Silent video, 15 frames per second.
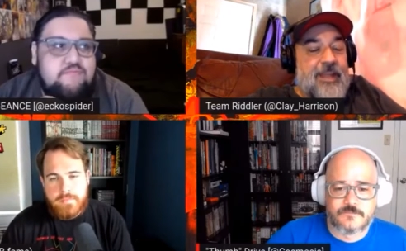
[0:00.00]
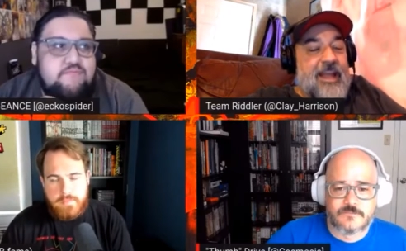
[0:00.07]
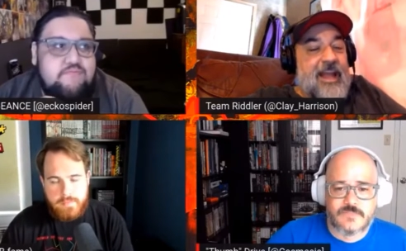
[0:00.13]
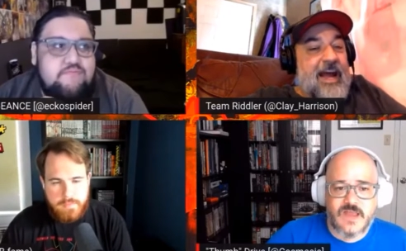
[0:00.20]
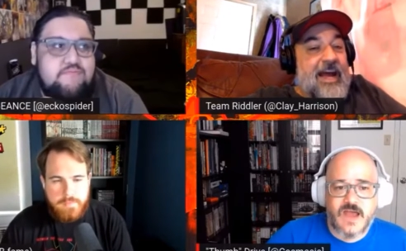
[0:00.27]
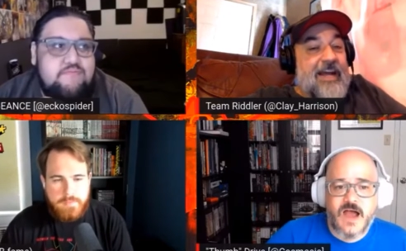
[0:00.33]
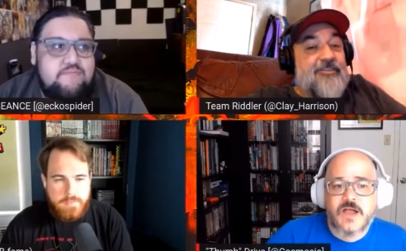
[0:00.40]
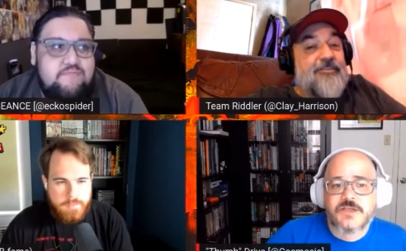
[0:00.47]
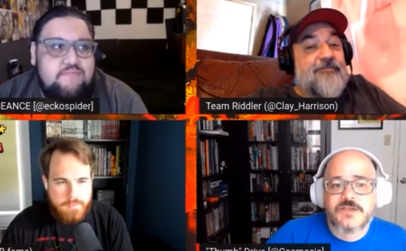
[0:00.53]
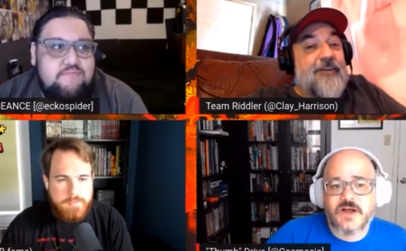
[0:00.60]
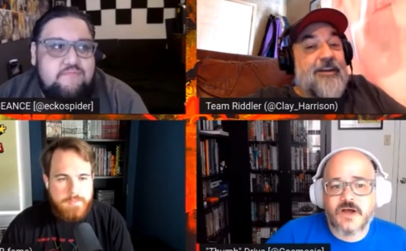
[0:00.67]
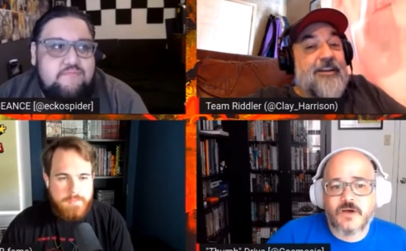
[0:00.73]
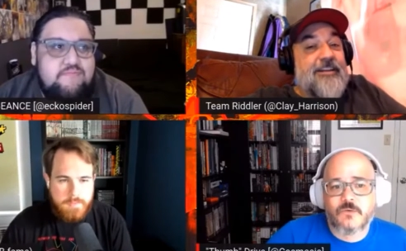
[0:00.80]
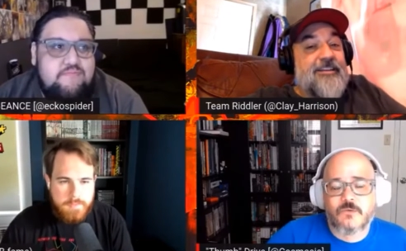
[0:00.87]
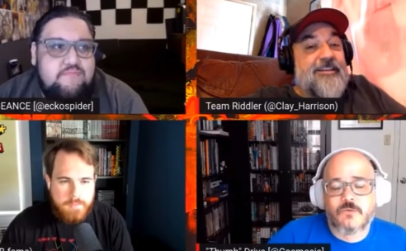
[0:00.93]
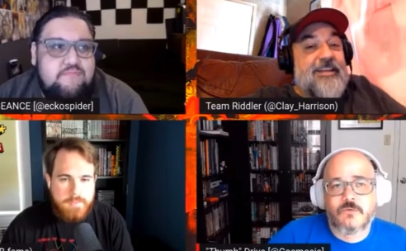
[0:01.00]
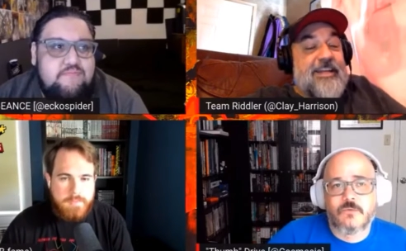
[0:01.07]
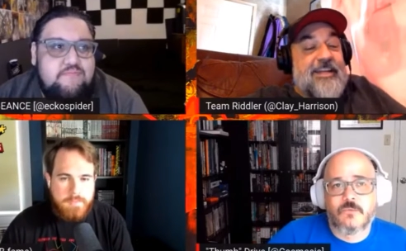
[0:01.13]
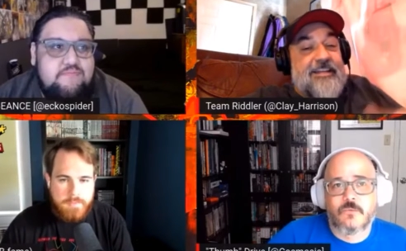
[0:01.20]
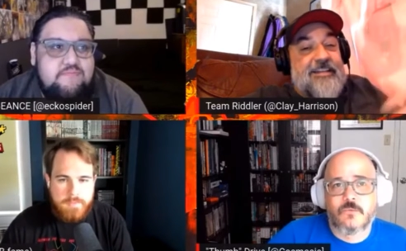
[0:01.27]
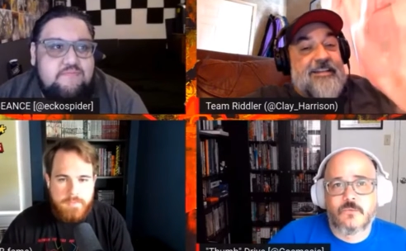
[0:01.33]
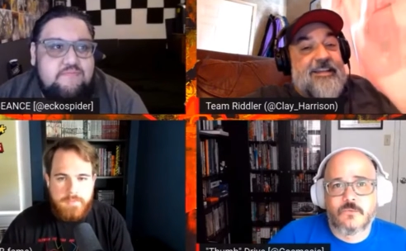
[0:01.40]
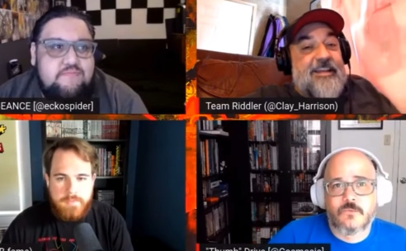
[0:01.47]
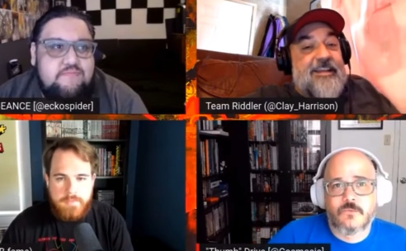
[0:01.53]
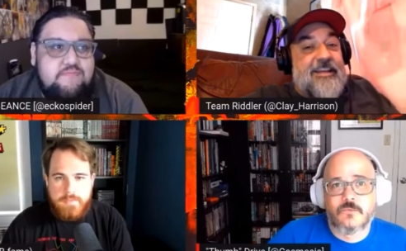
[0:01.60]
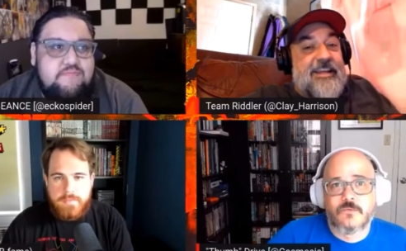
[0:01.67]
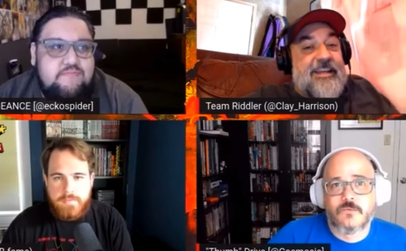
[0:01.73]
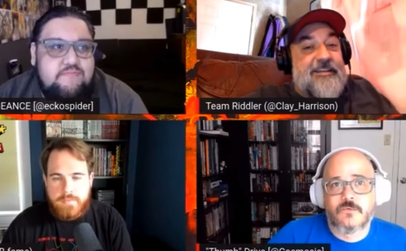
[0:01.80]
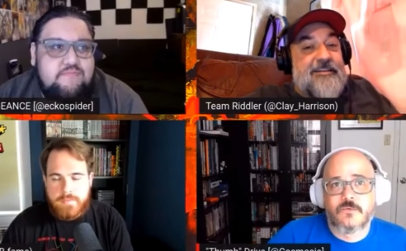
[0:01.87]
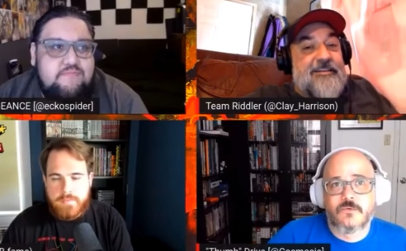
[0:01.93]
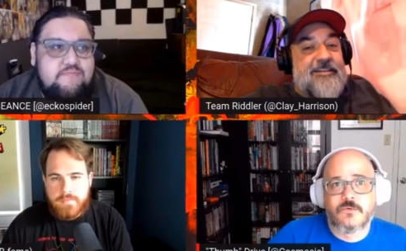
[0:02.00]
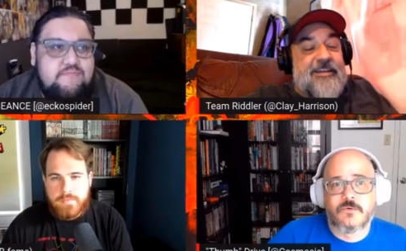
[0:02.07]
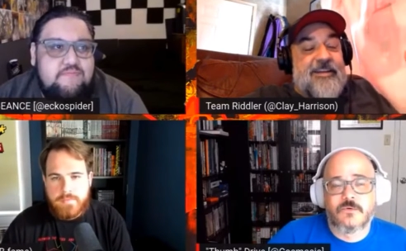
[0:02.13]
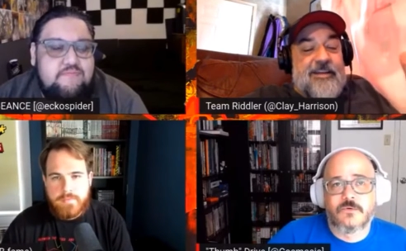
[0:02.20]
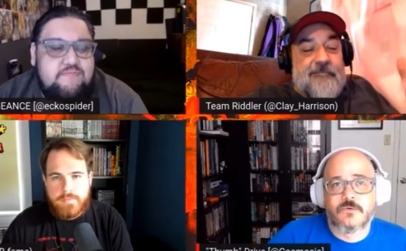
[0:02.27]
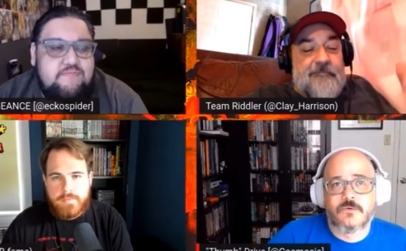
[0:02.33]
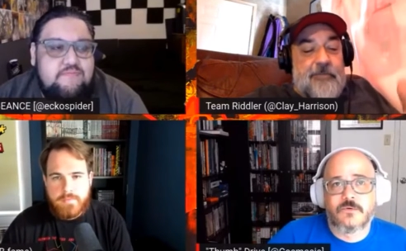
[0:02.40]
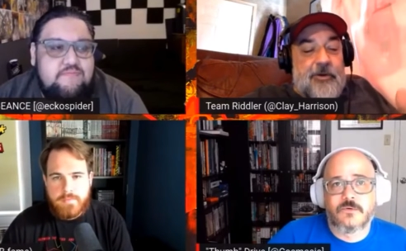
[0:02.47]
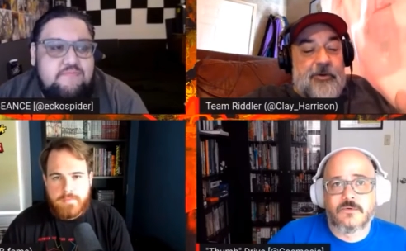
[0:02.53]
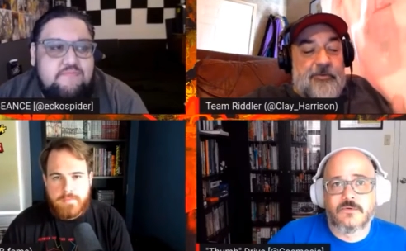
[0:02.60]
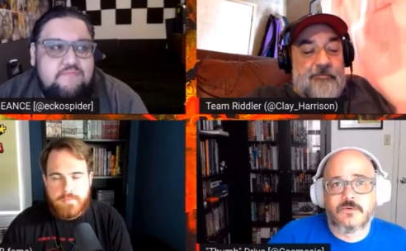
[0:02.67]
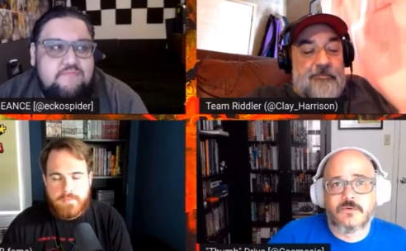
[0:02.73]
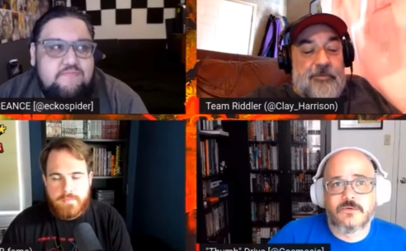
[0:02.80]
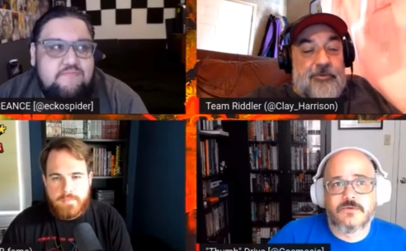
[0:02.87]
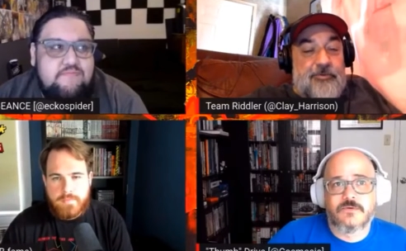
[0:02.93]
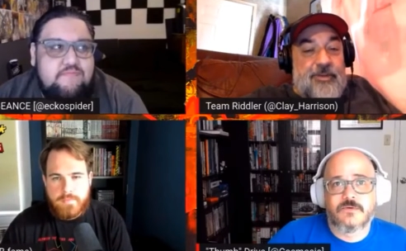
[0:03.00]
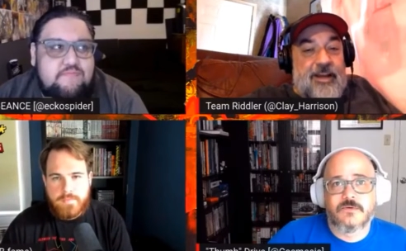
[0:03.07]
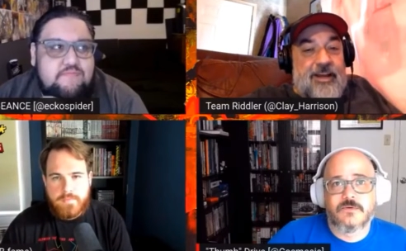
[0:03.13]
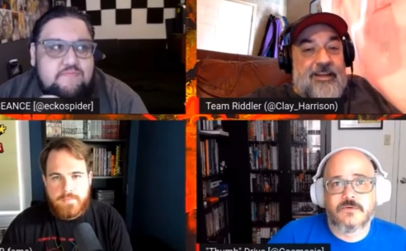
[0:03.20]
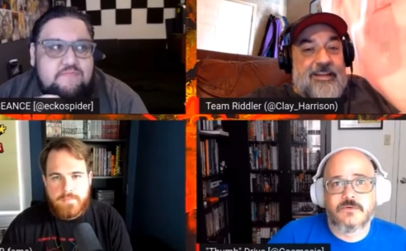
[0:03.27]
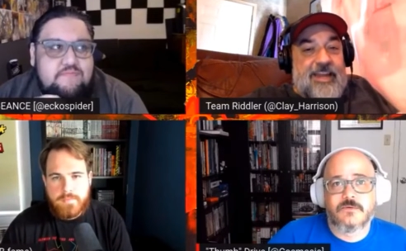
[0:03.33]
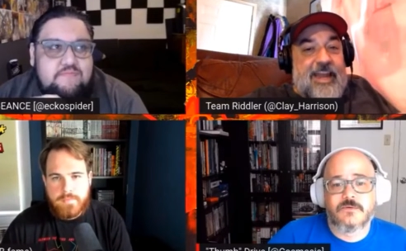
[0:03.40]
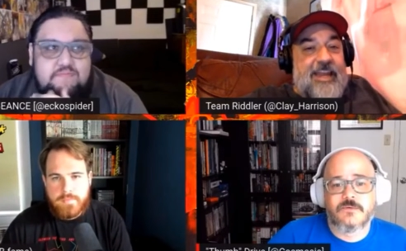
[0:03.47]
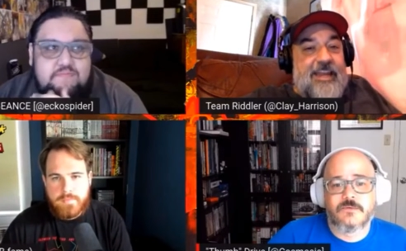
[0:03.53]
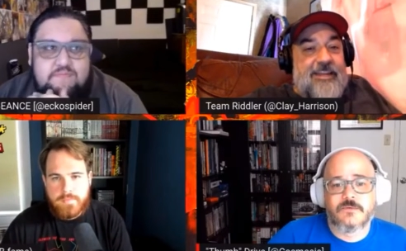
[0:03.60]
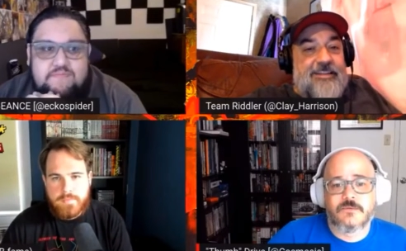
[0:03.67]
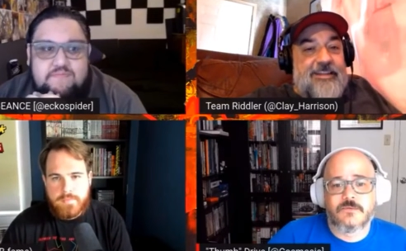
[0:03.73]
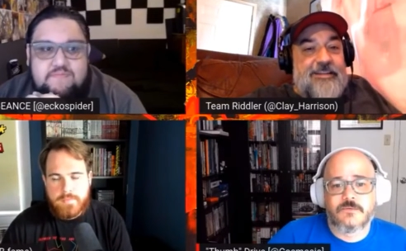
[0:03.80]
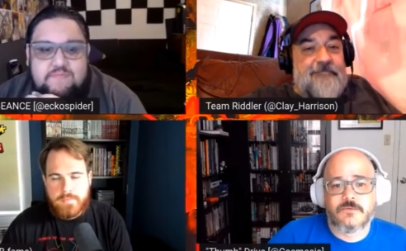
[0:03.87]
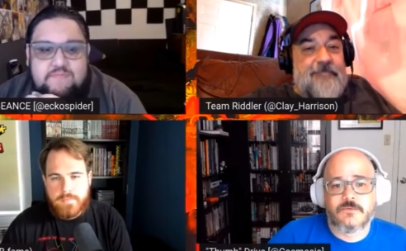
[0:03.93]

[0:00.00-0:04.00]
Speaker 1: Mm-hmm. I just find you know, it neat that in both Moon Knight and